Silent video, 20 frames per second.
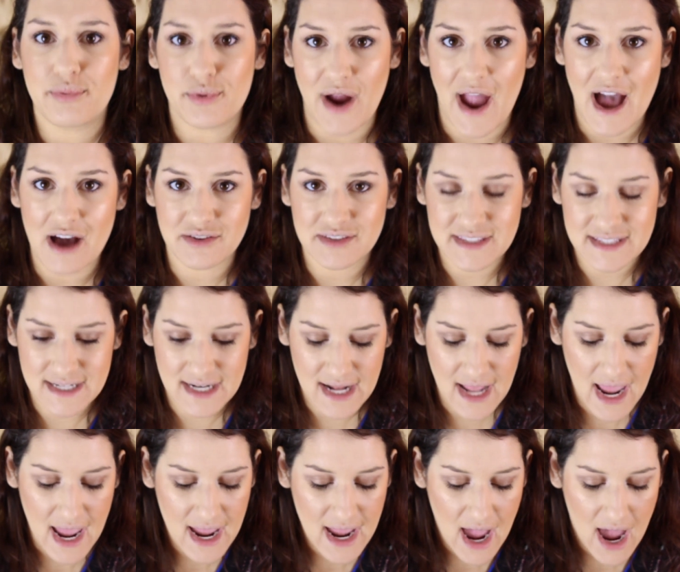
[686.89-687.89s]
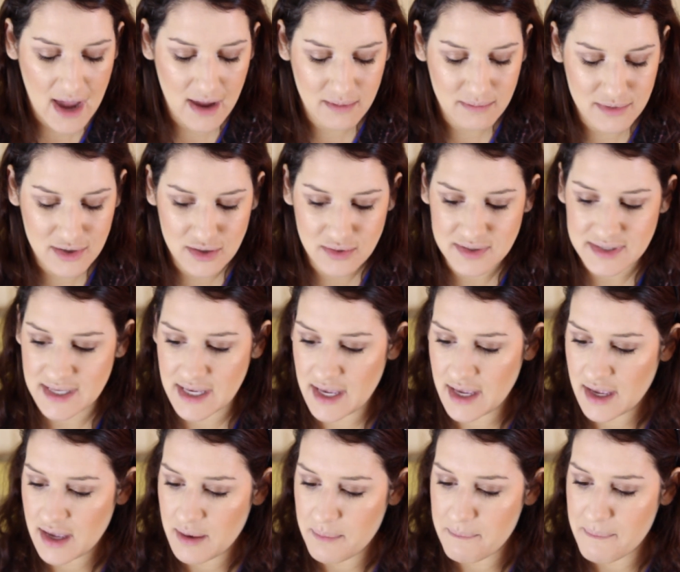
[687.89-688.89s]
brows today, I am
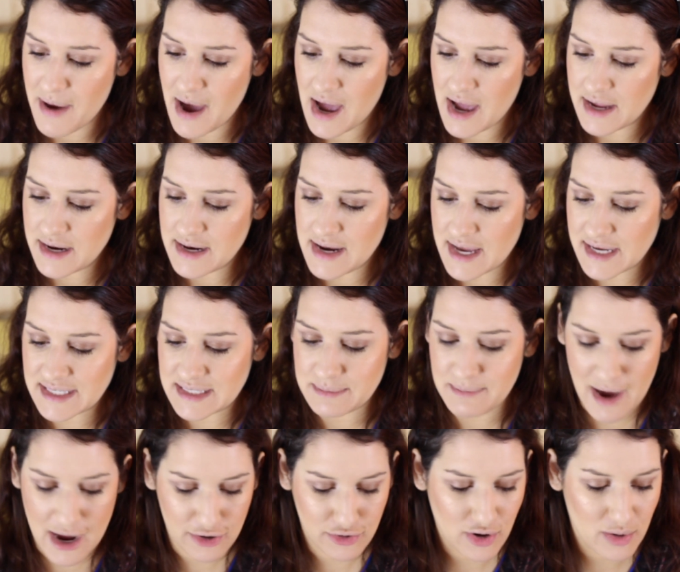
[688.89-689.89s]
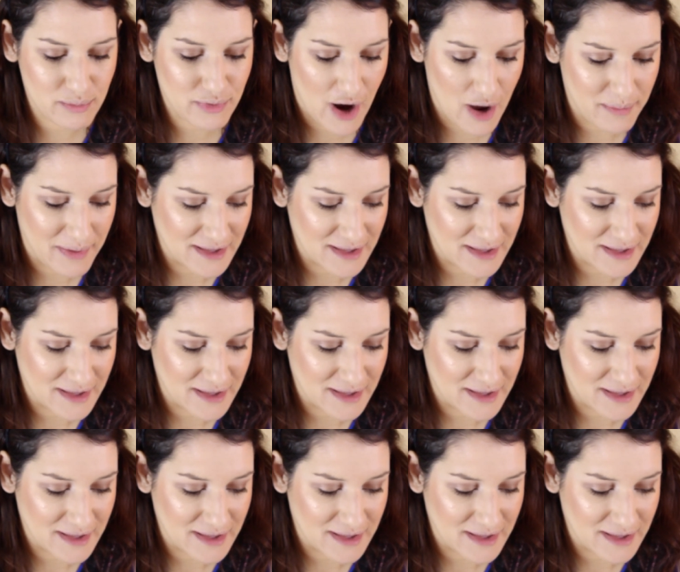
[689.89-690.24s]
using my NYX Micro Brow